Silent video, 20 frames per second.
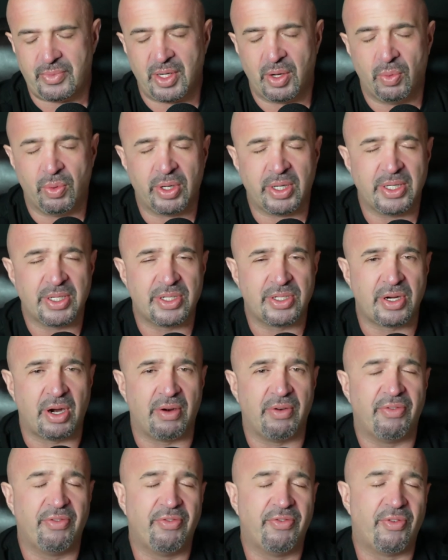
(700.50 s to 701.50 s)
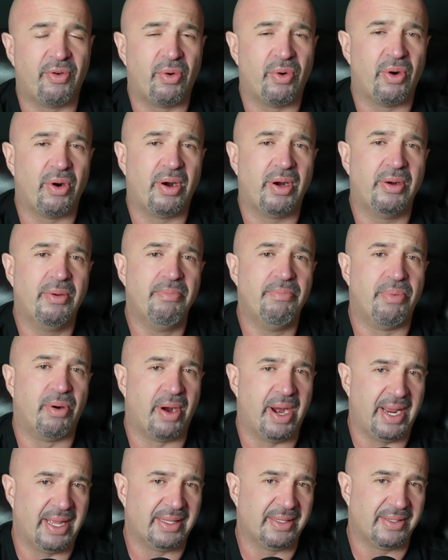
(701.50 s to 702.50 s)
we're going to start four
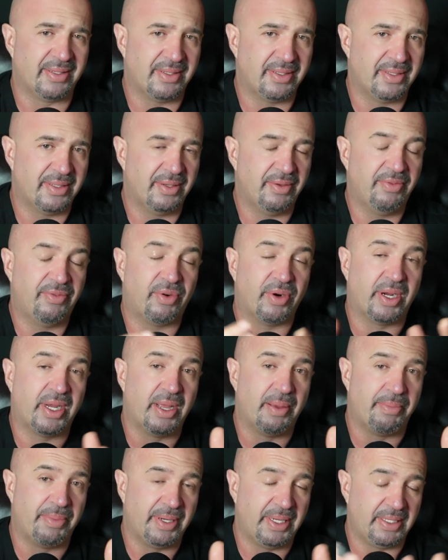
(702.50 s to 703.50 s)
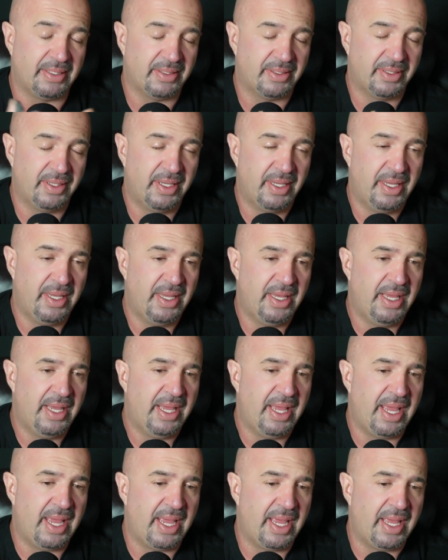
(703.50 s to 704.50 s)
brands four companies
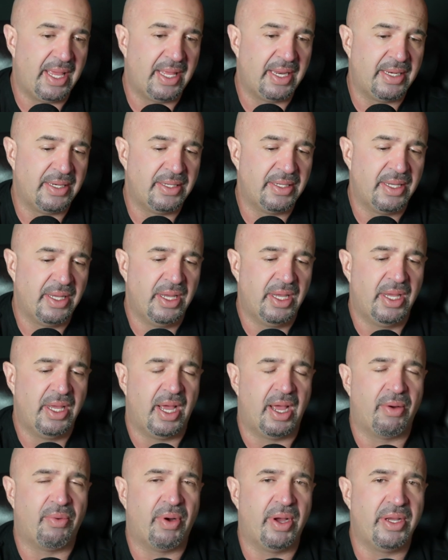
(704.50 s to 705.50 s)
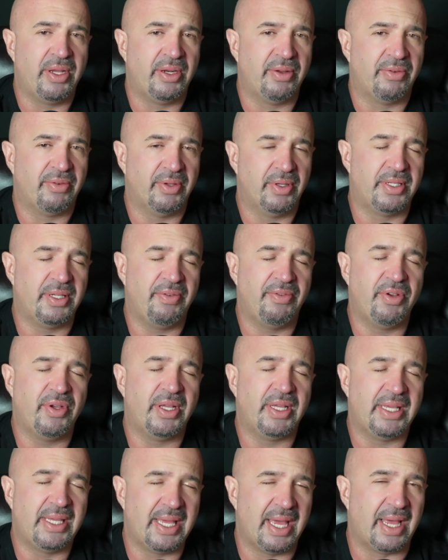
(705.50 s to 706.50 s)
and i want you to see if you
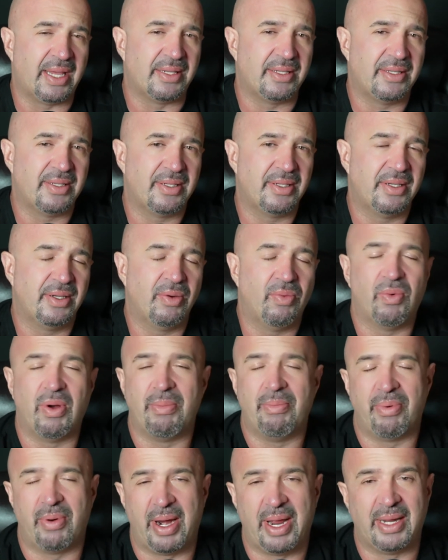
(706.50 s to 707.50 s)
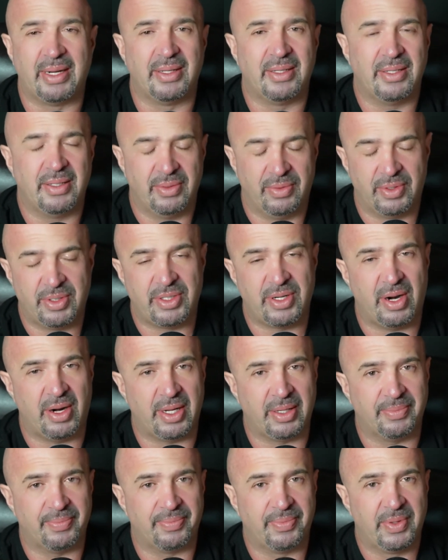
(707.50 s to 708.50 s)
can guess what brand we're
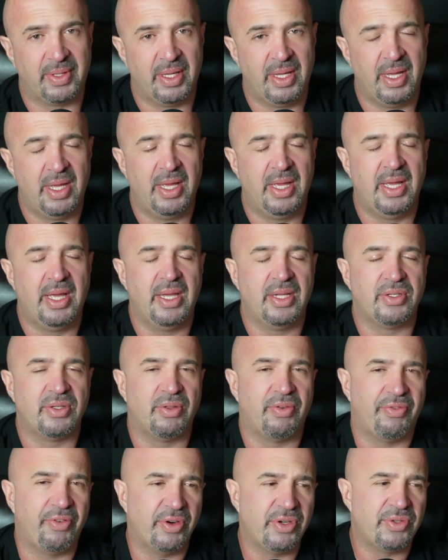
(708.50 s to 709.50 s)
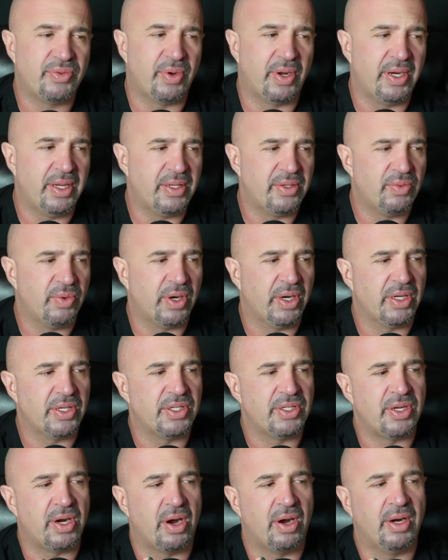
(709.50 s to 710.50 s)
starting so the first one is we're going to
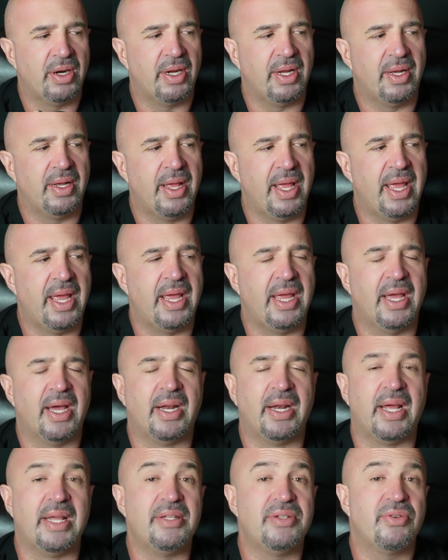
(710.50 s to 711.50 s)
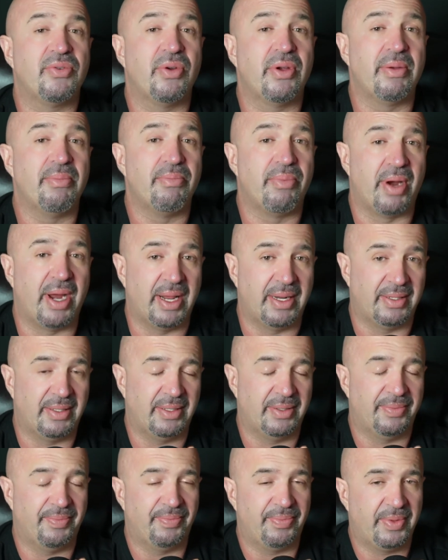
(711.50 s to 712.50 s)
start a, an ice cream brand
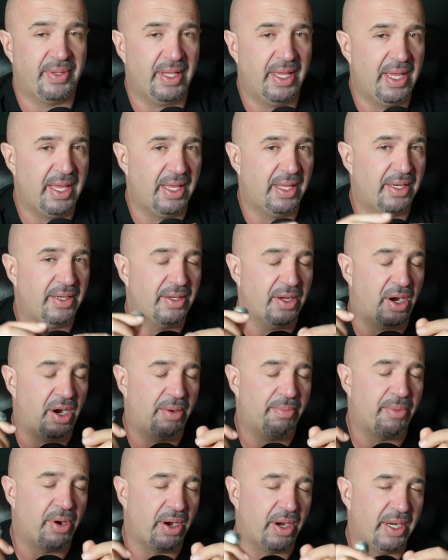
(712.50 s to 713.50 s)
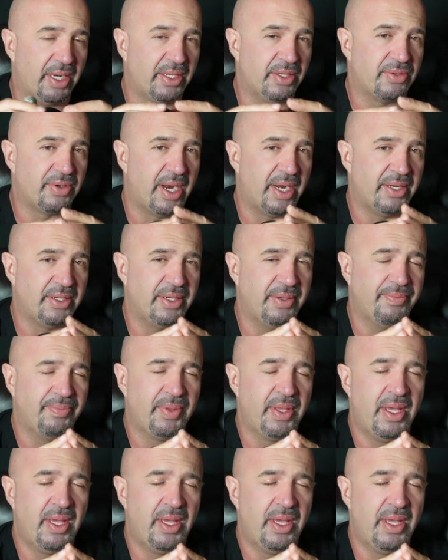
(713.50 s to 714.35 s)
and our marketing strategy